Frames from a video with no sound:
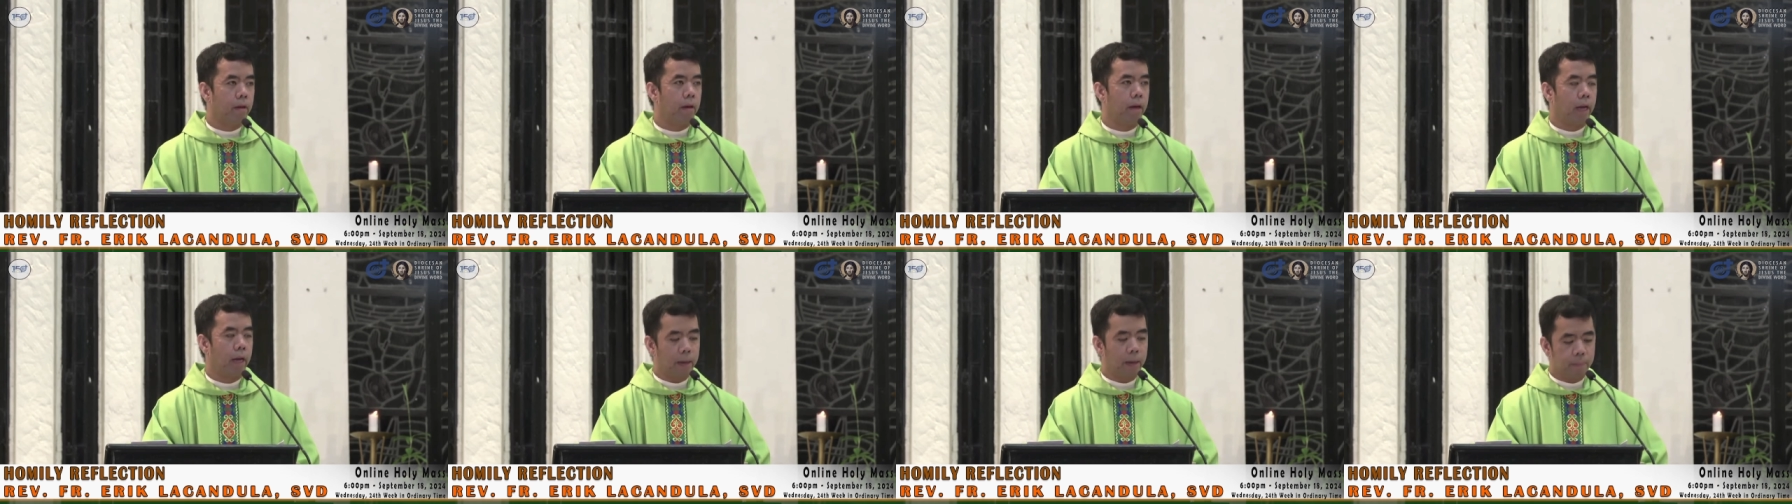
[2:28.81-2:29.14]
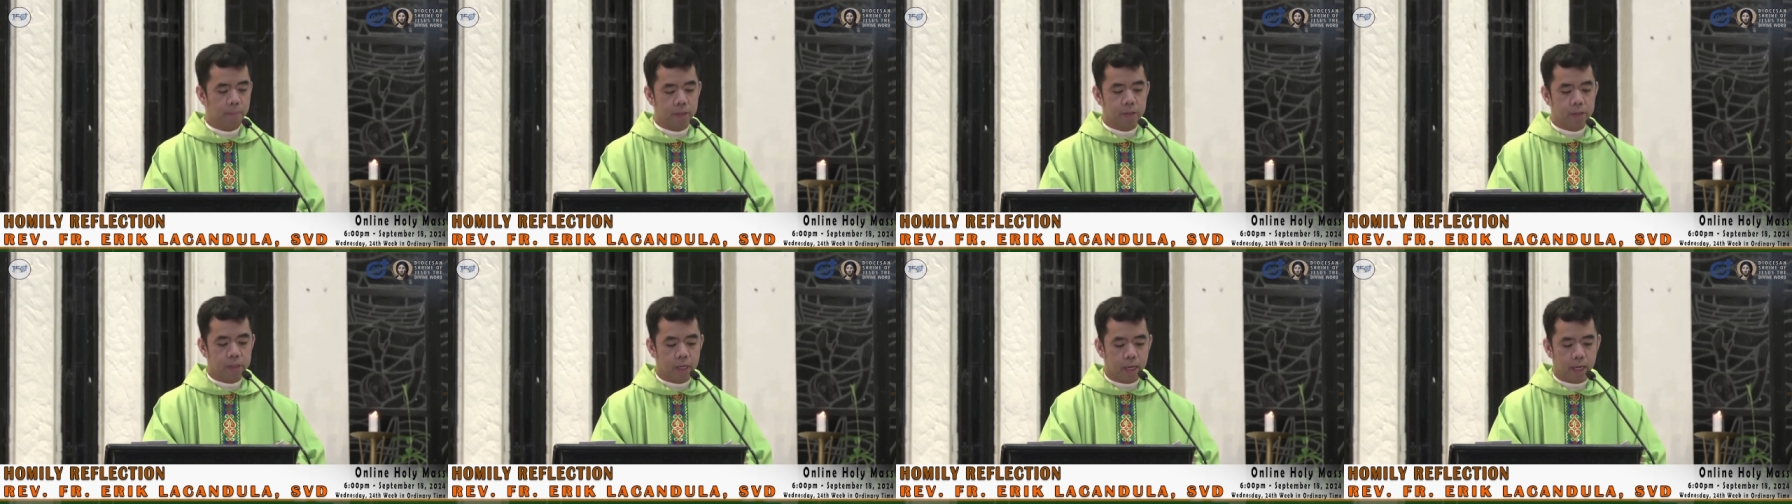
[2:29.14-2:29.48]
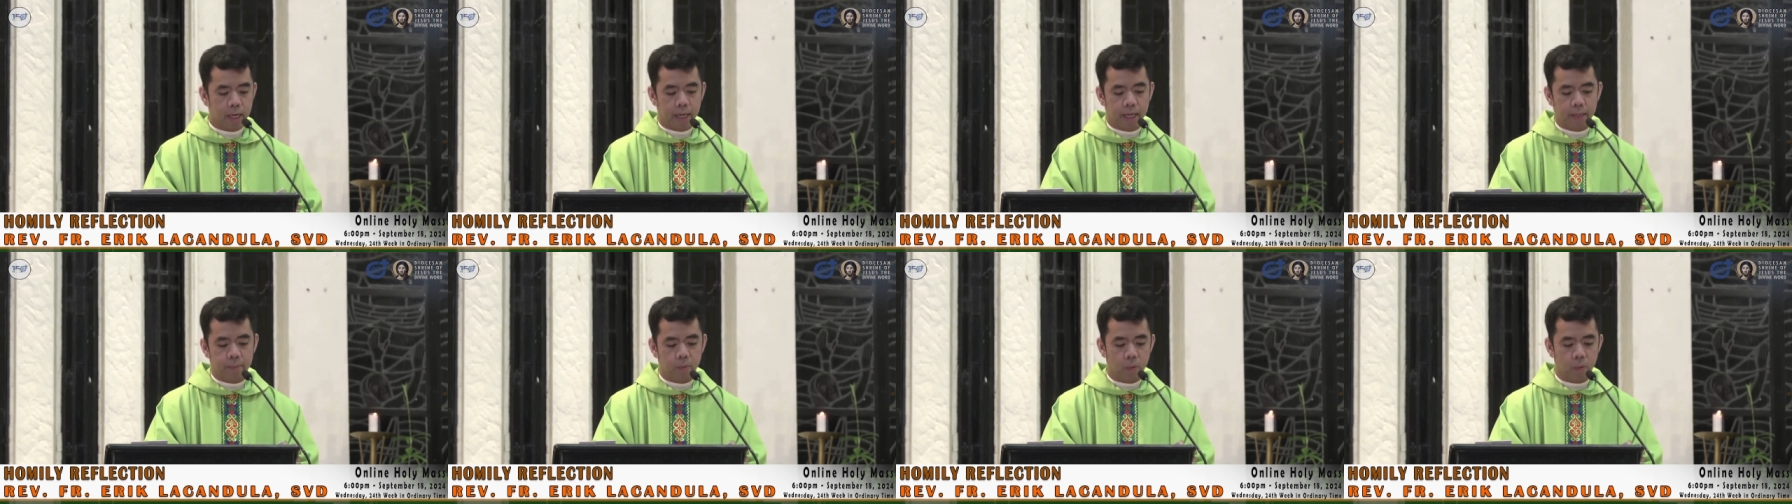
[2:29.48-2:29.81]
every
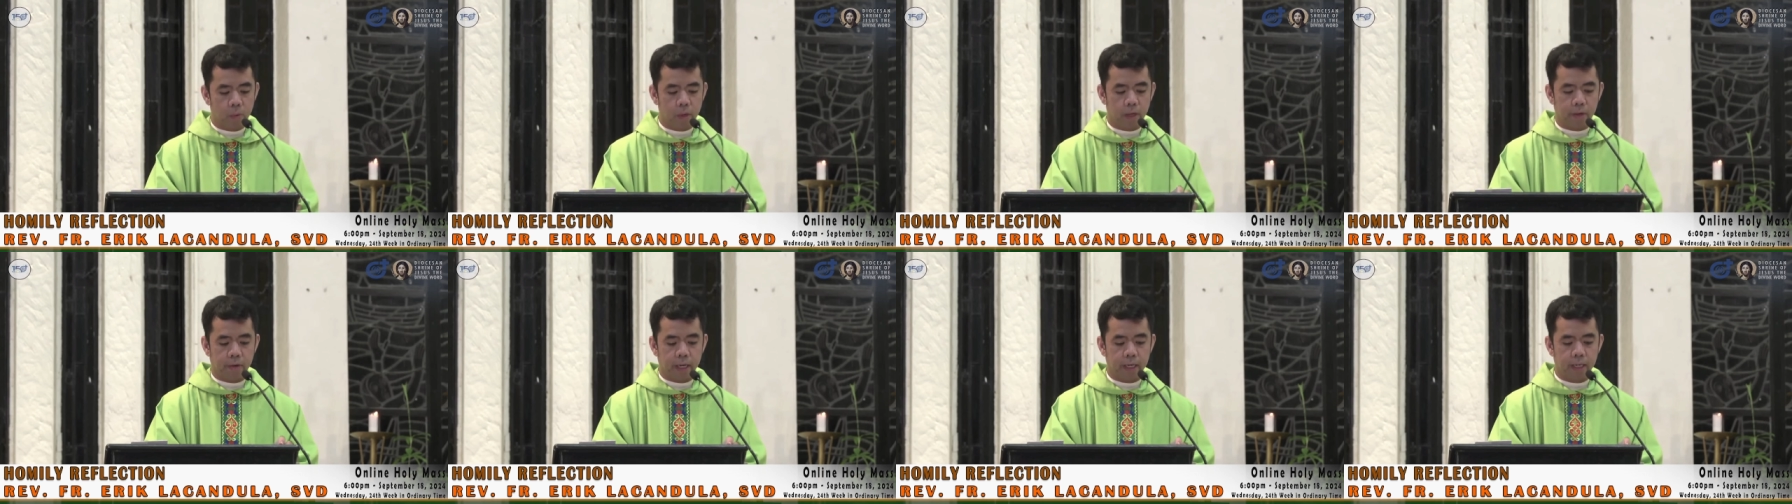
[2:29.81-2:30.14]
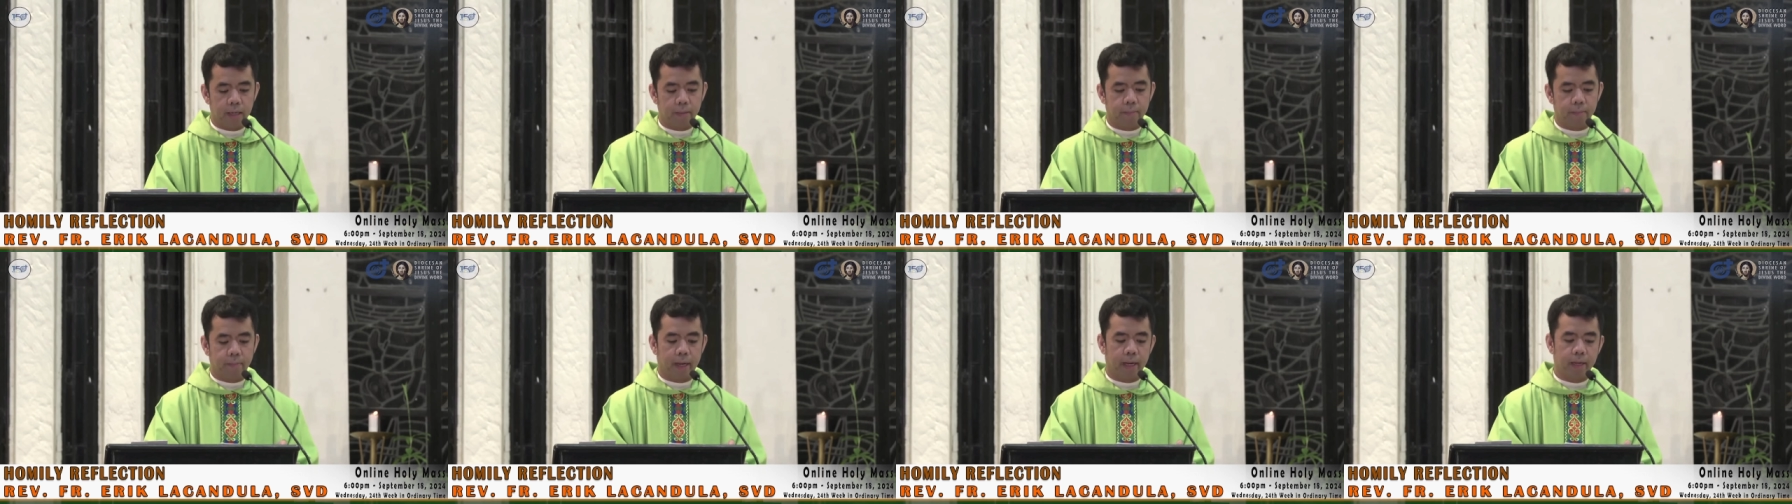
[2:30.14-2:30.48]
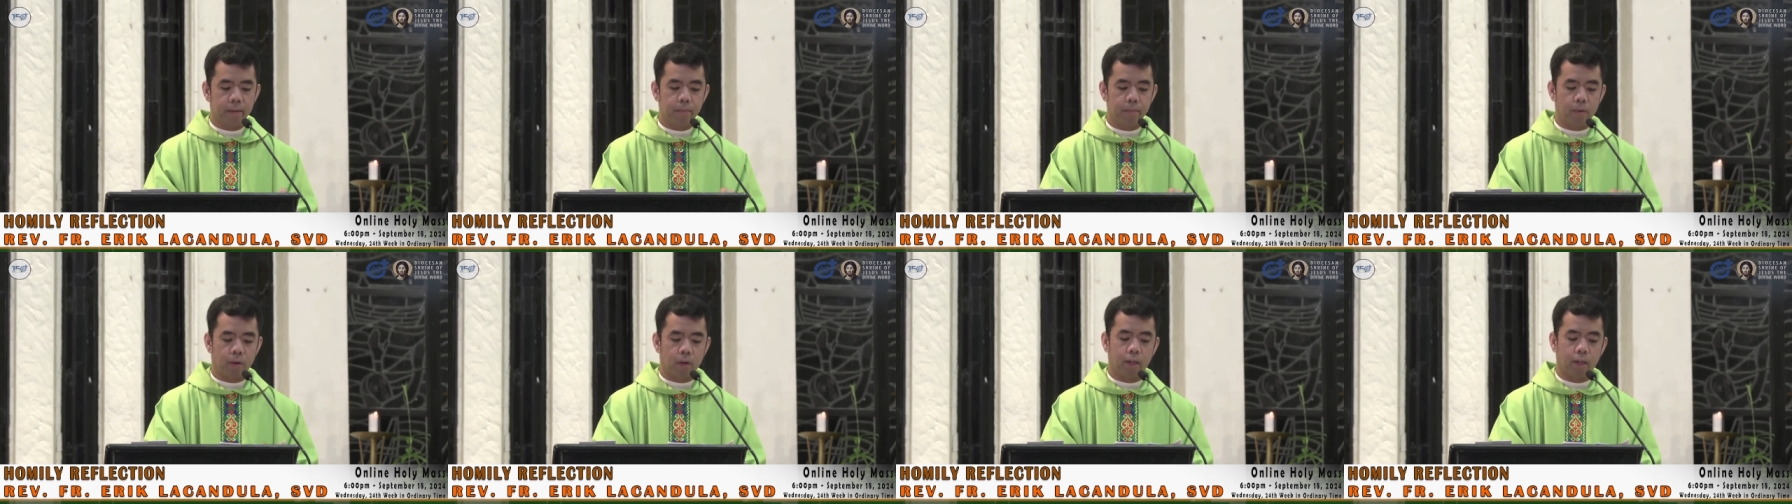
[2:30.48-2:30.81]
time we read the
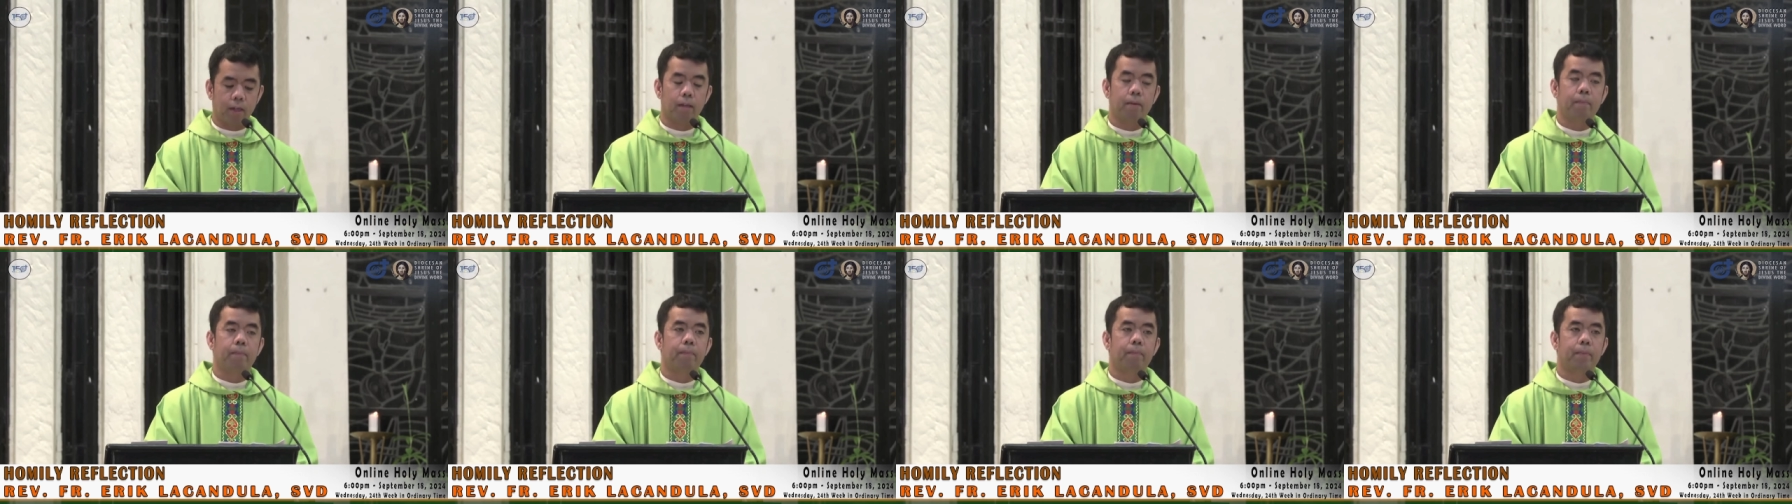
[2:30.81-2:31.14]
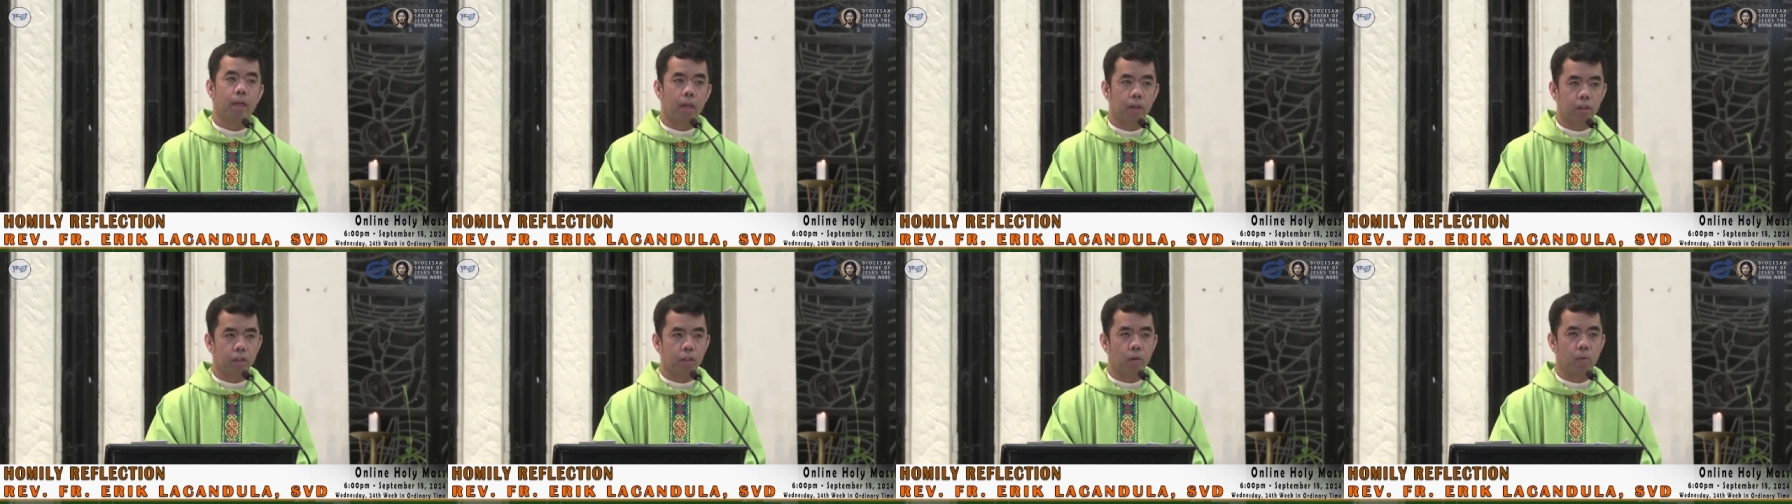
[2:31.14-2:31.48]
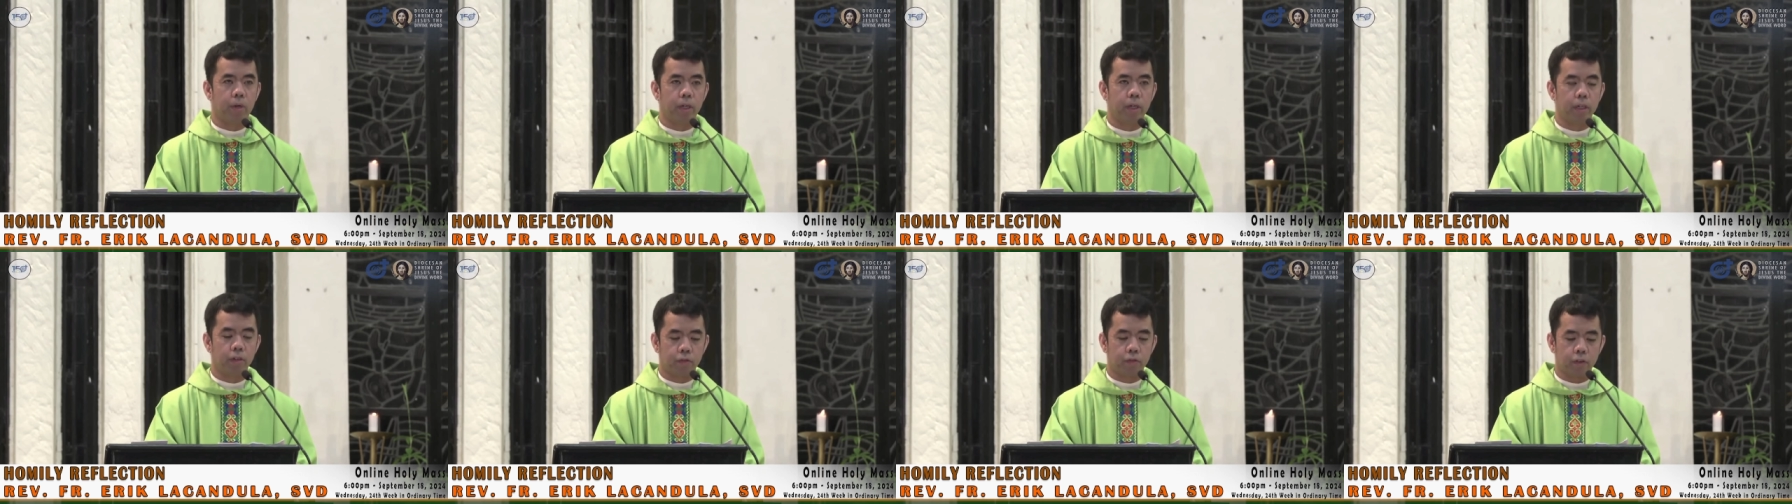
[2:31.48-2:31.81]
Bible, the
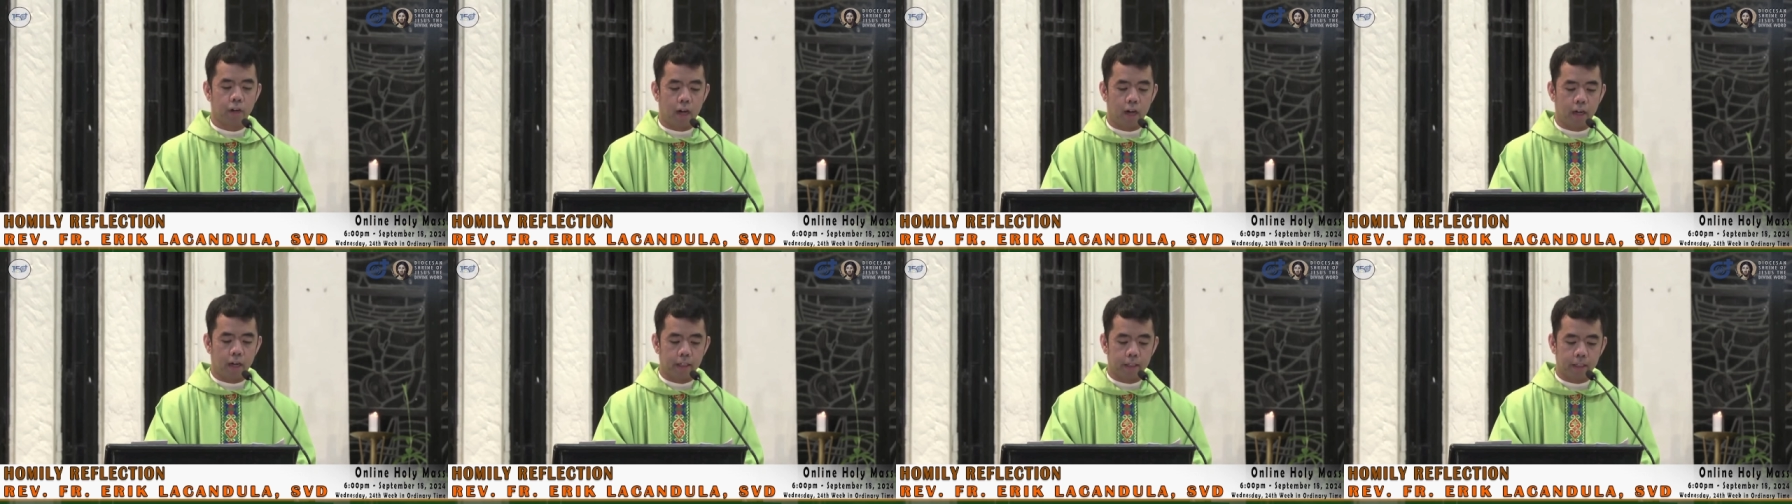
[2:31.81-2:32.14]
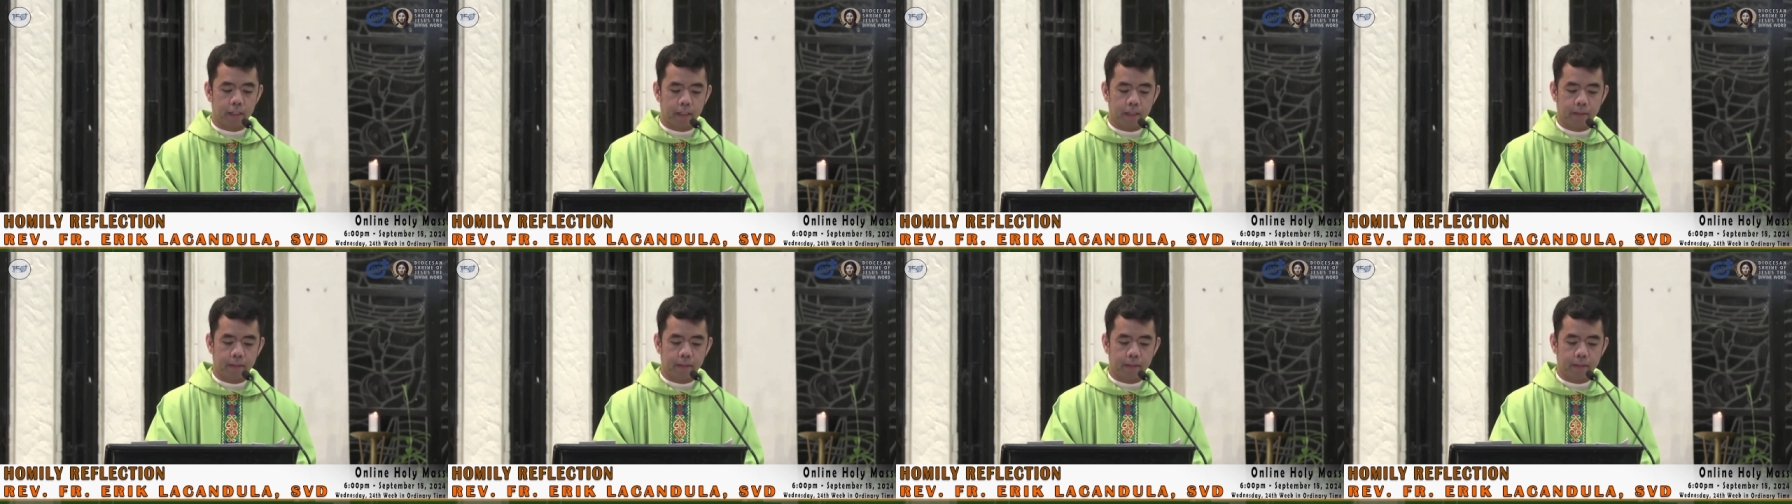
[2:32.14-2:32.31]
Word of God,